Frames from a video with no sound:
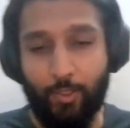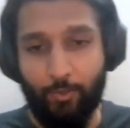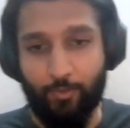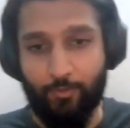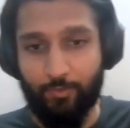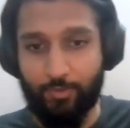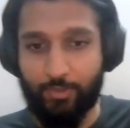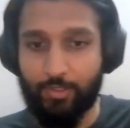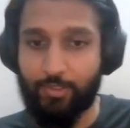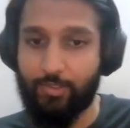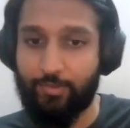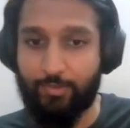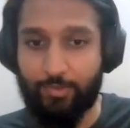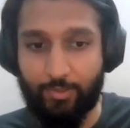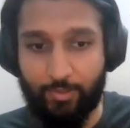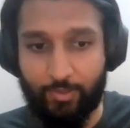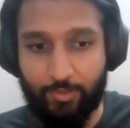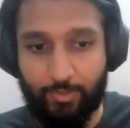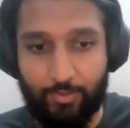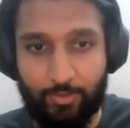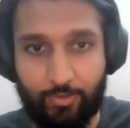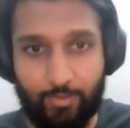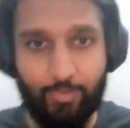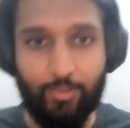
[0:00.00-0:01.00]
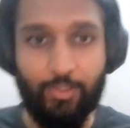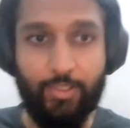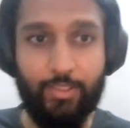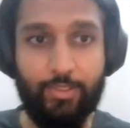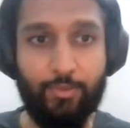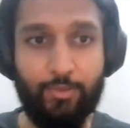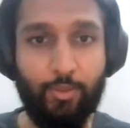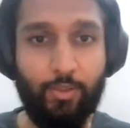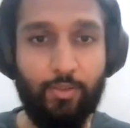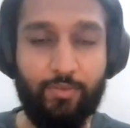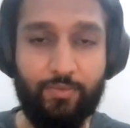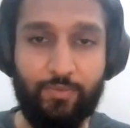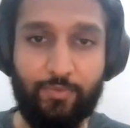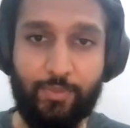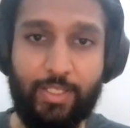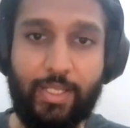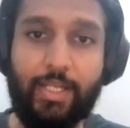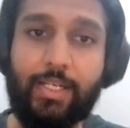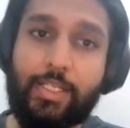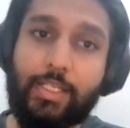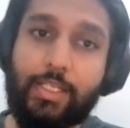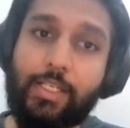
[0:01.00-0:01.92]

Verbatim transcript: So this uh, really solves for that.